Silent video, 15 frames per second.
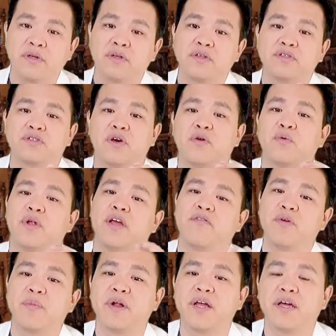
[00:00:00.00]
So when
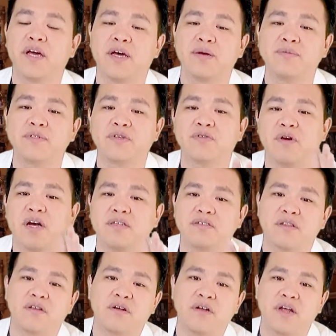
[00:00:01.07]
everybody comes across
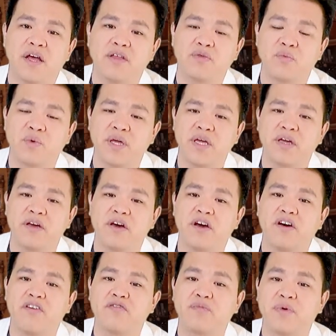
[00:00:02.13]
the thirty-ninth week
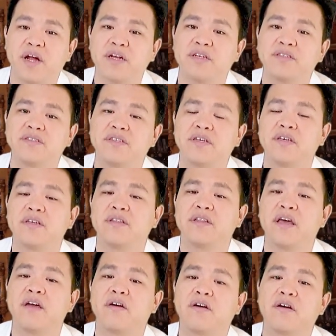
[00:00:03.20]
of pregnancy,
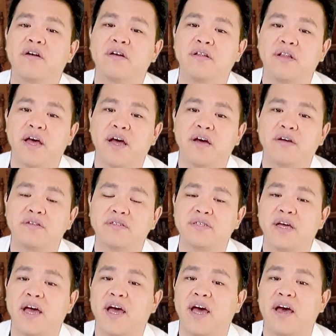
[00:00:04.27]
they are allowed
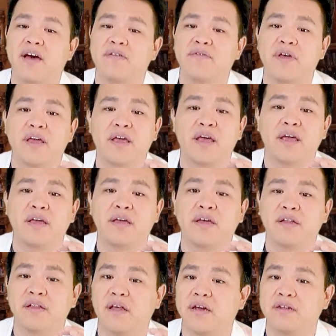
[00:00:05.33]
to have a
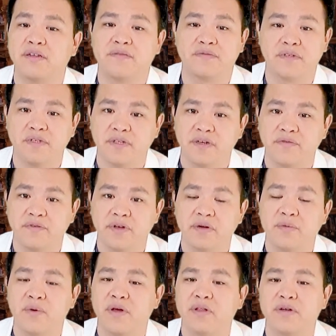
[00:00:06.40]
elective delivery,
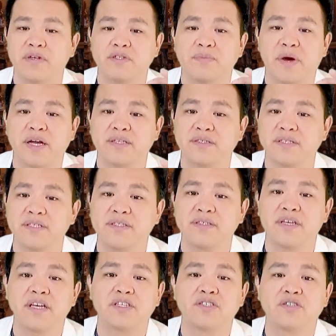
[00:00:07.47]
whether it's by
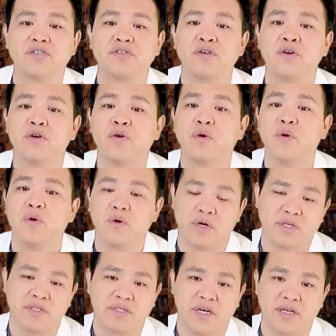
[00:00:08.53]
C-section or
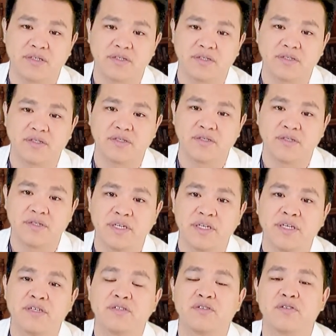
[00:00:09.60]
induction.
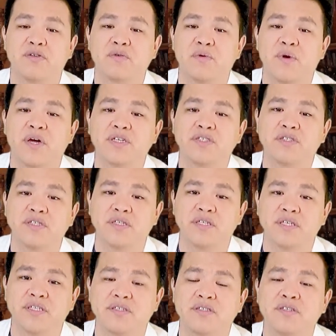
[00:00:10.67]
So the question
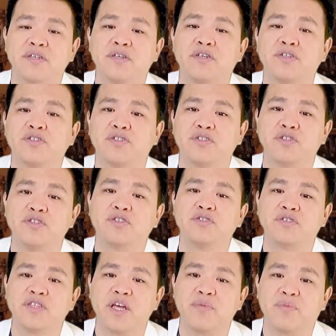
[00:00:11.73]
is, should you
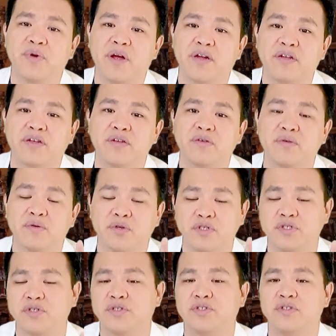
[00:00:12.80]
stay pregnant or
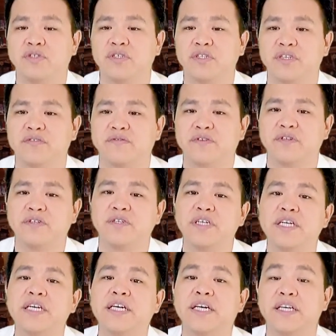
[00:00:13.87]
should you deliver?
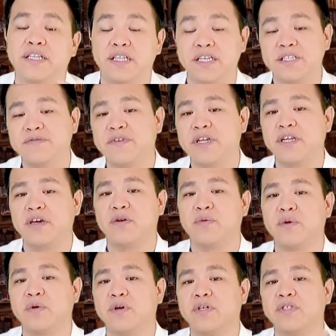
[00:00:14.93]
In this video,
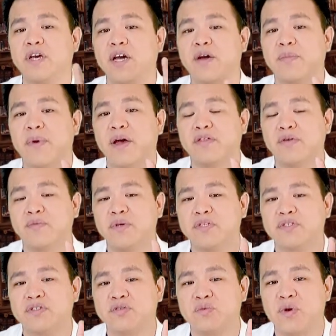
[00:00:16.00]
we're going to talk about the
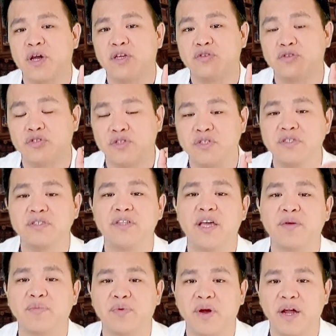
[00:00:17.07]
reasons why you should
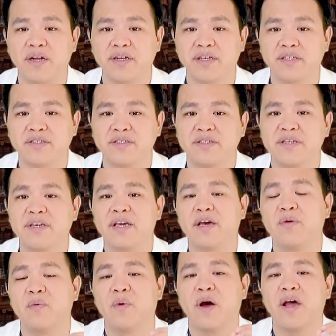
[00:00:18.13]
stay pregnant
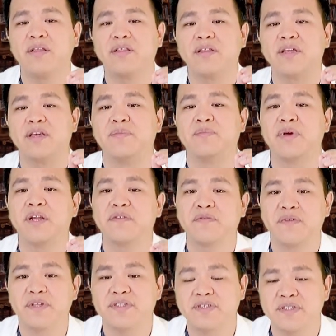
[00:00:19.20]
and why the
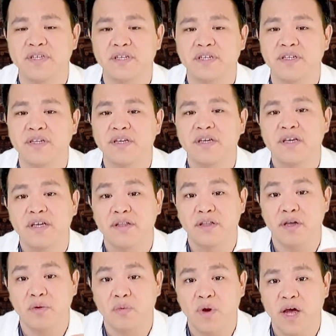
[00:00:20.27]
benefits seen in
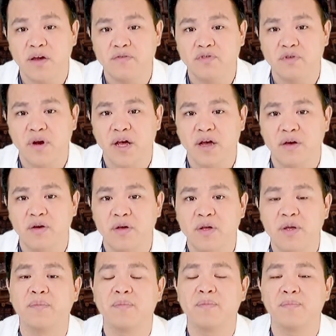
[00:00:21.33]
the ARRIVE trial
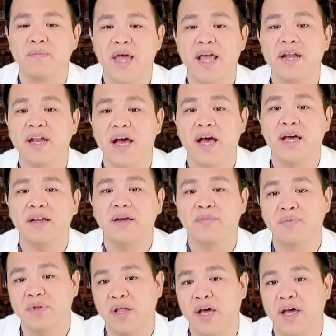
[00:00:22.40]
may not
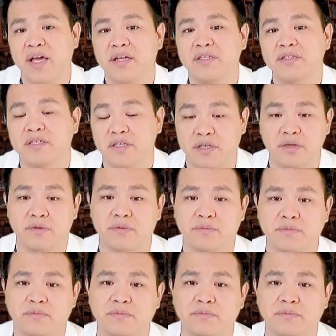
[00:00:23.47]
apply to you.